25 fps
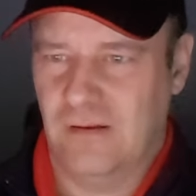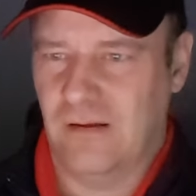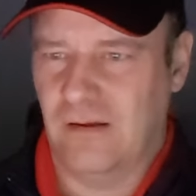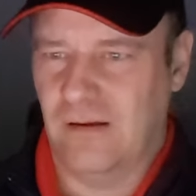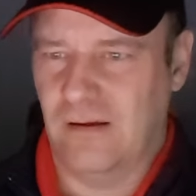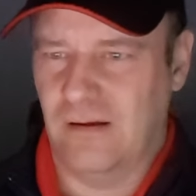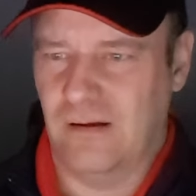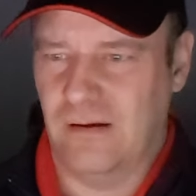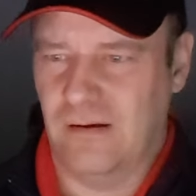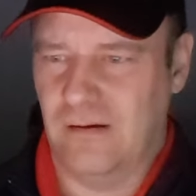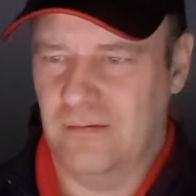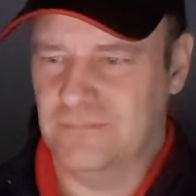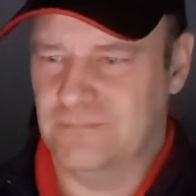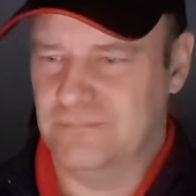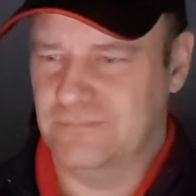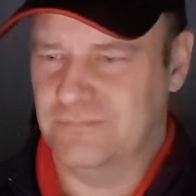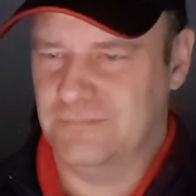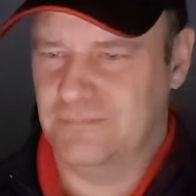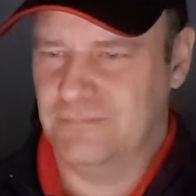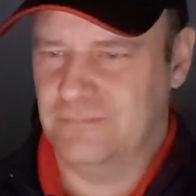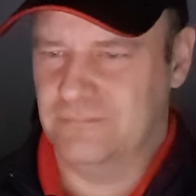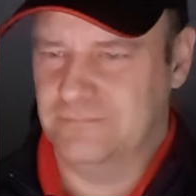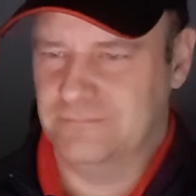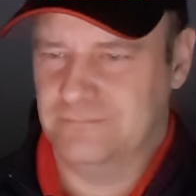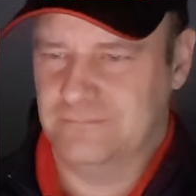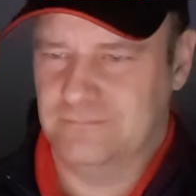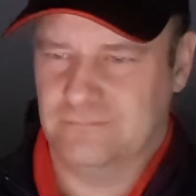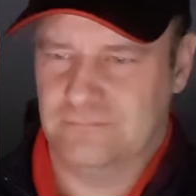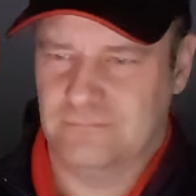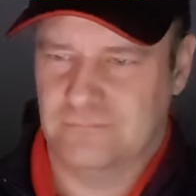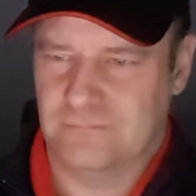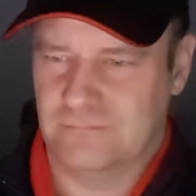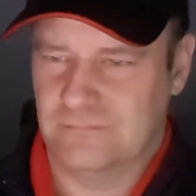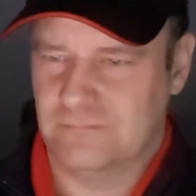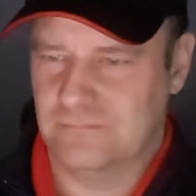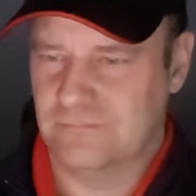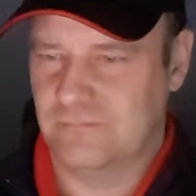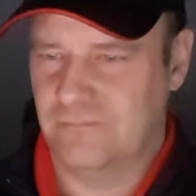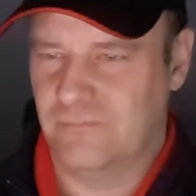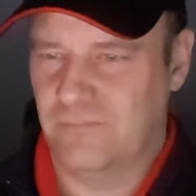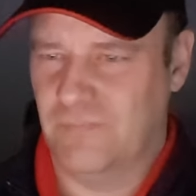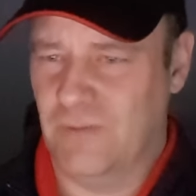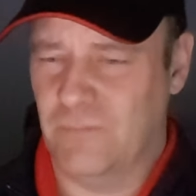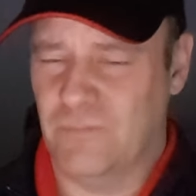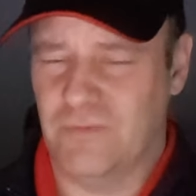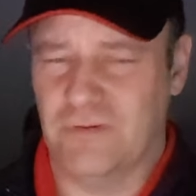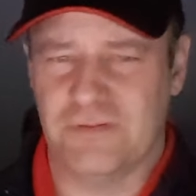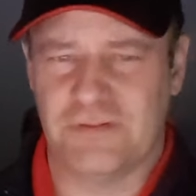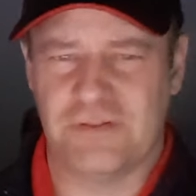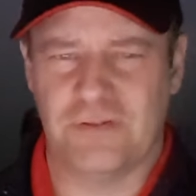
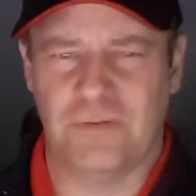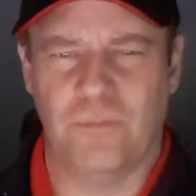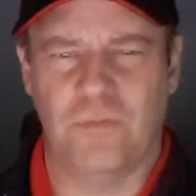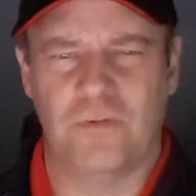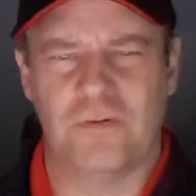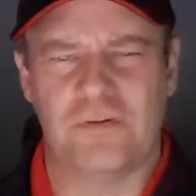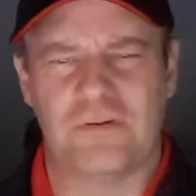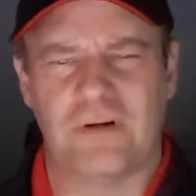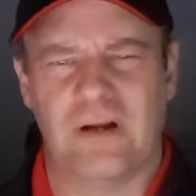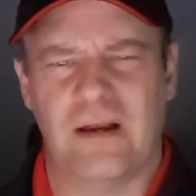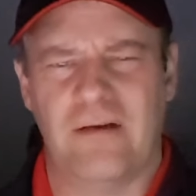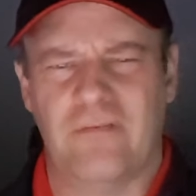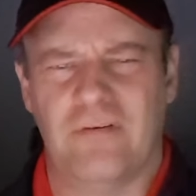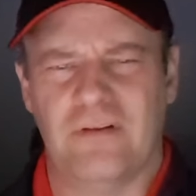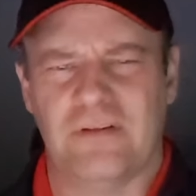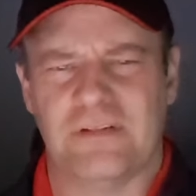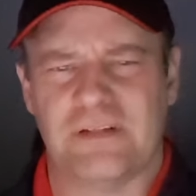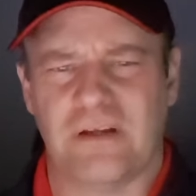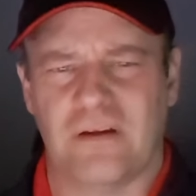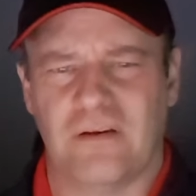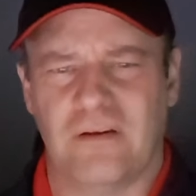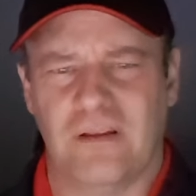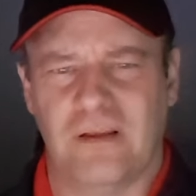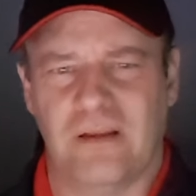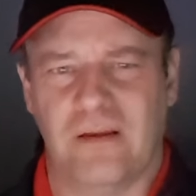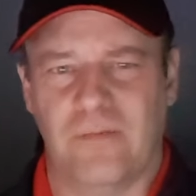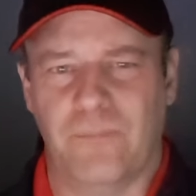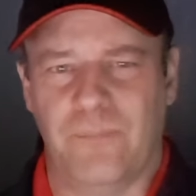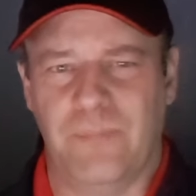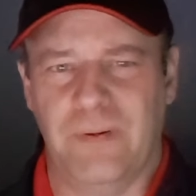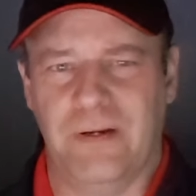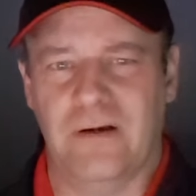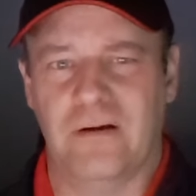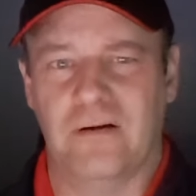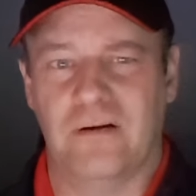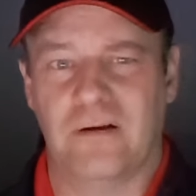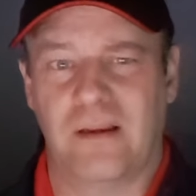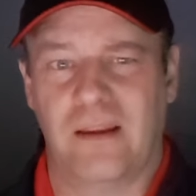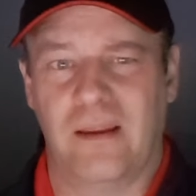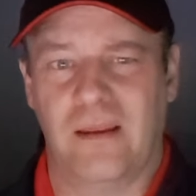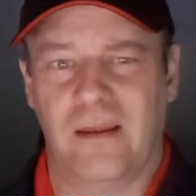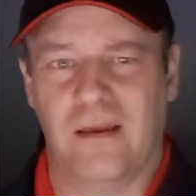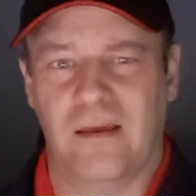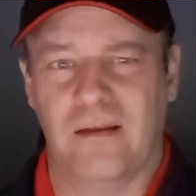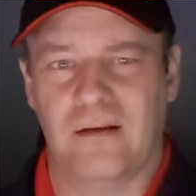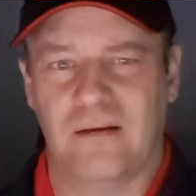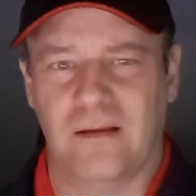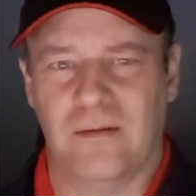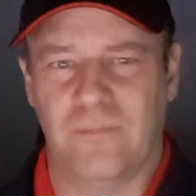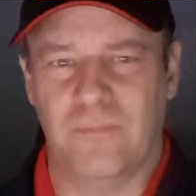Remember the sumo driver that sounded like a beer
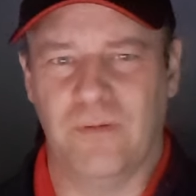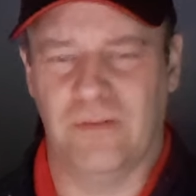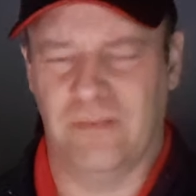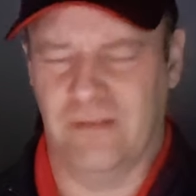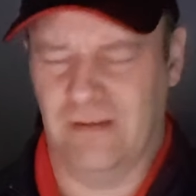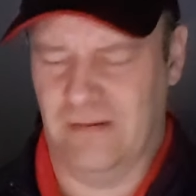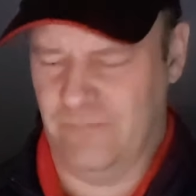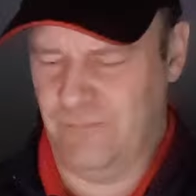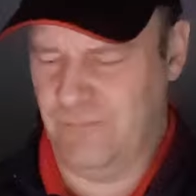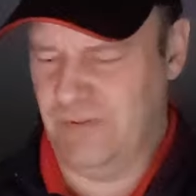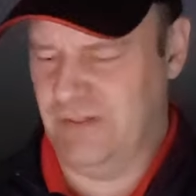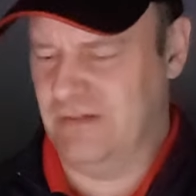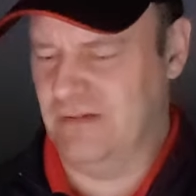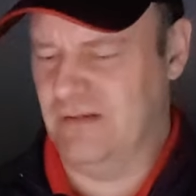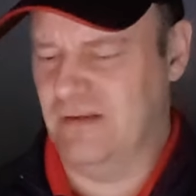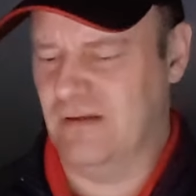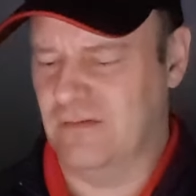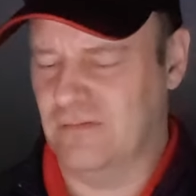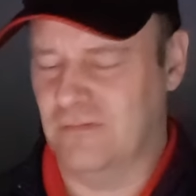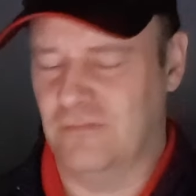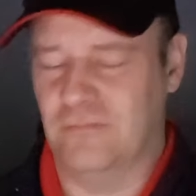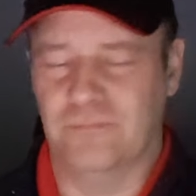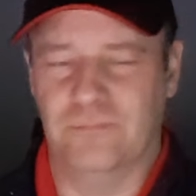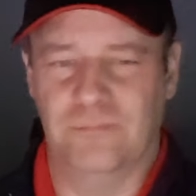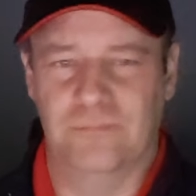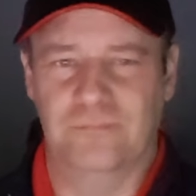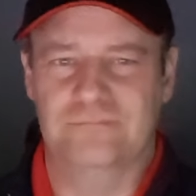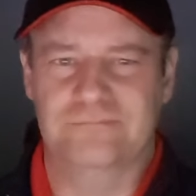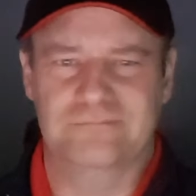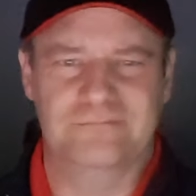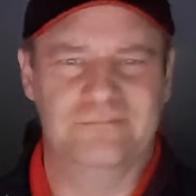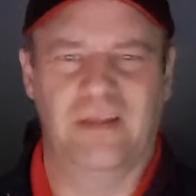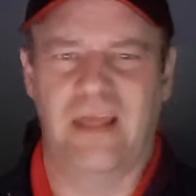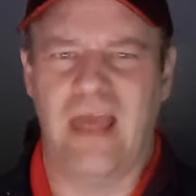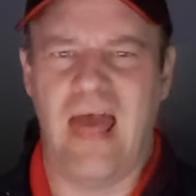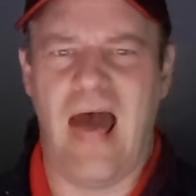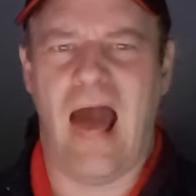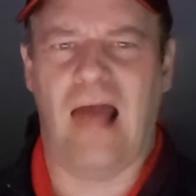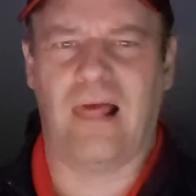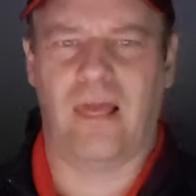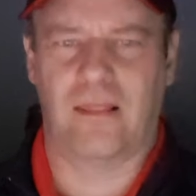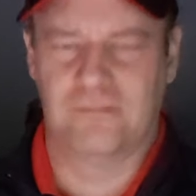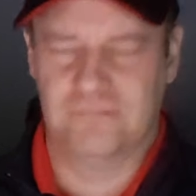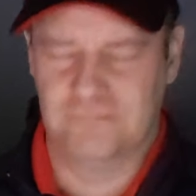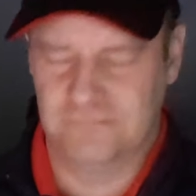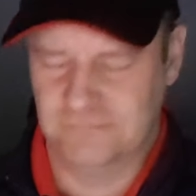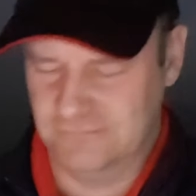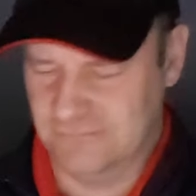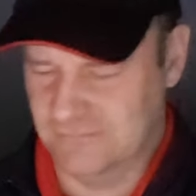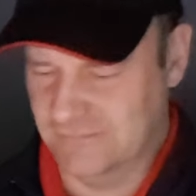can? I mean, that big yellow, yeah,
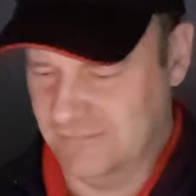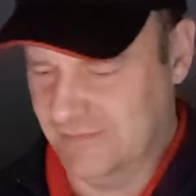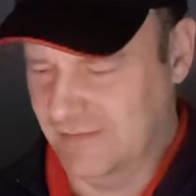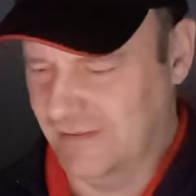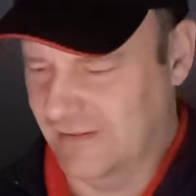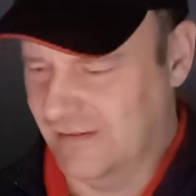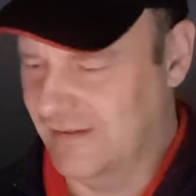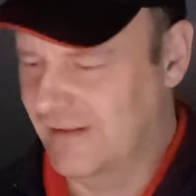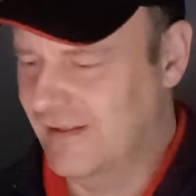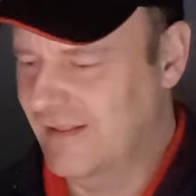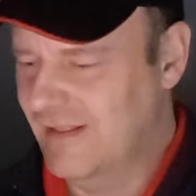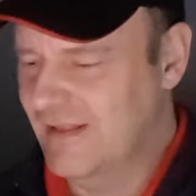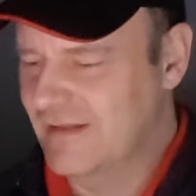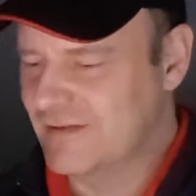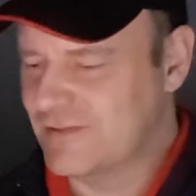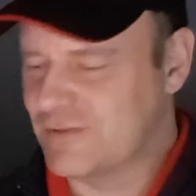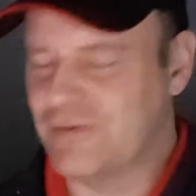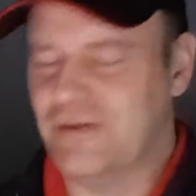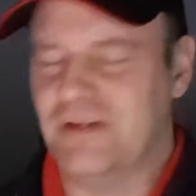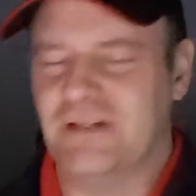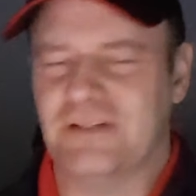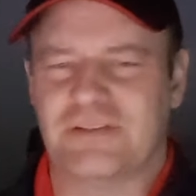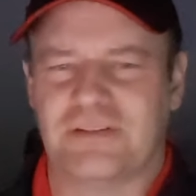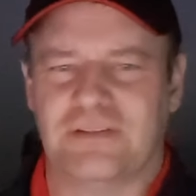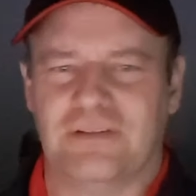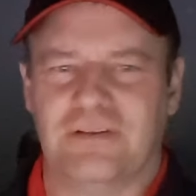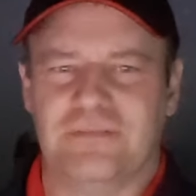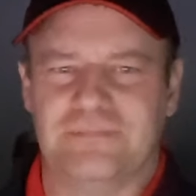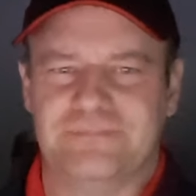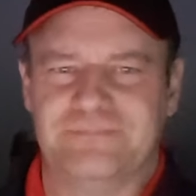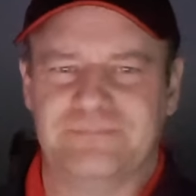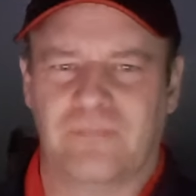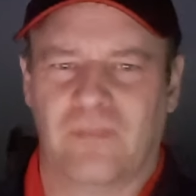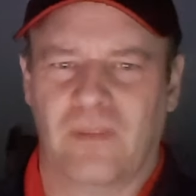traditional.